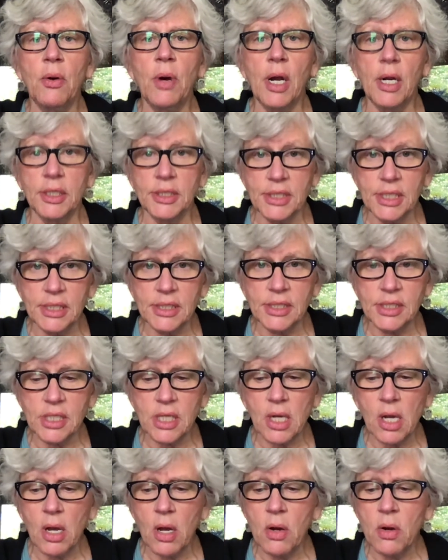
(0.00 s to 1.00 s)

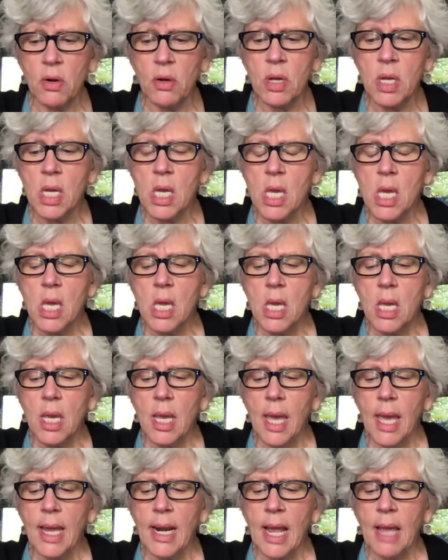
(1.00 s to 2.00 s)
Artistico.
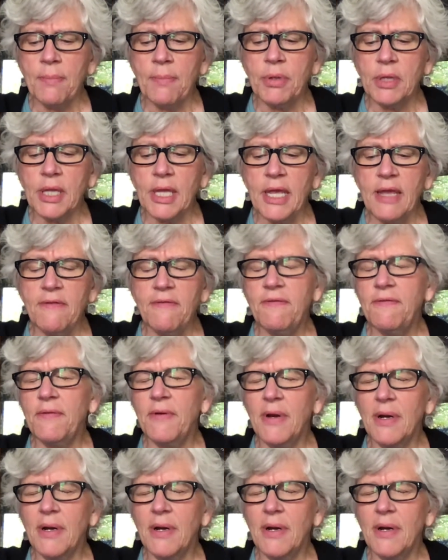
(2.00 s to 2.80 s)
And I believe